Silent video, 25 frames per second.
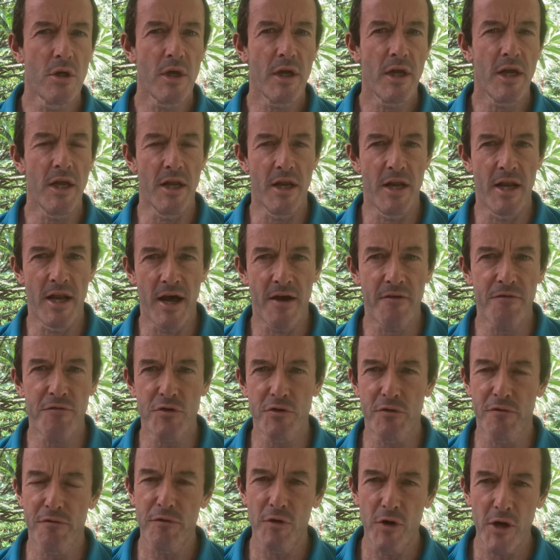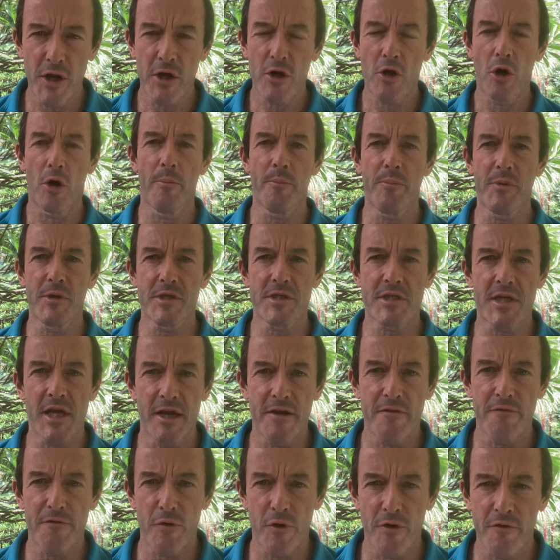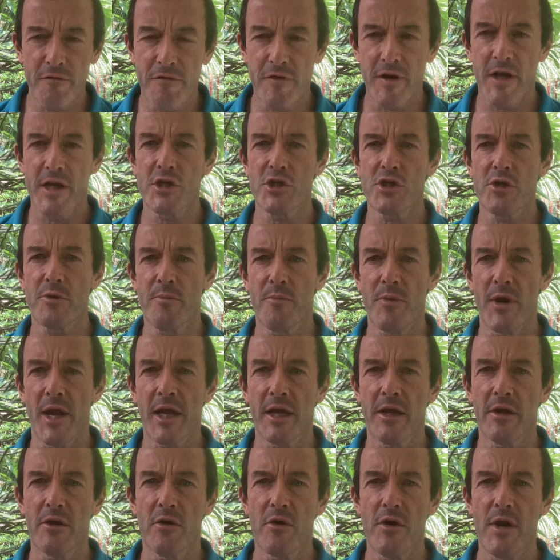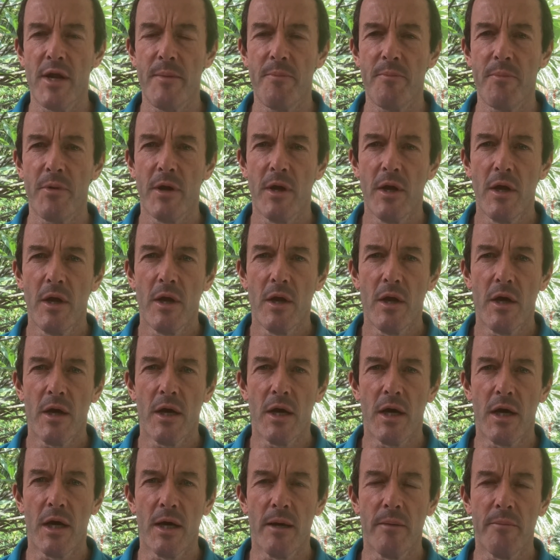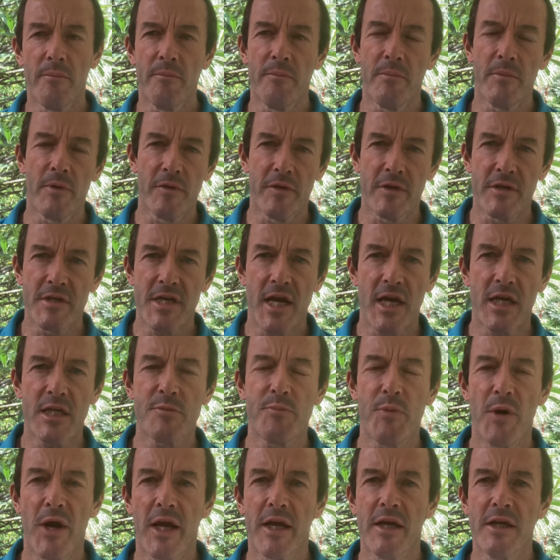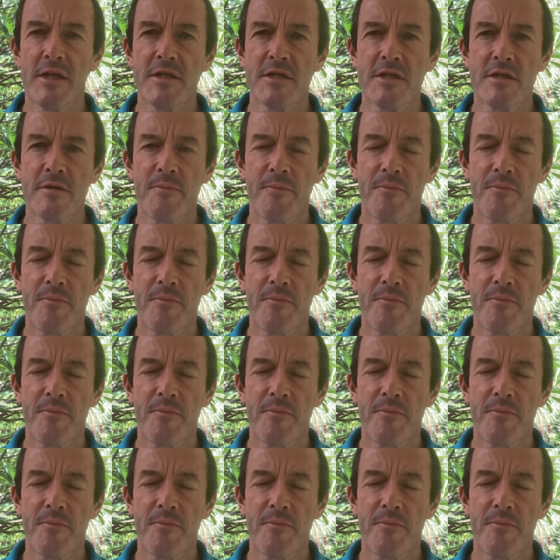enough to fully compensate for inflation bracket creep on the tax brackets.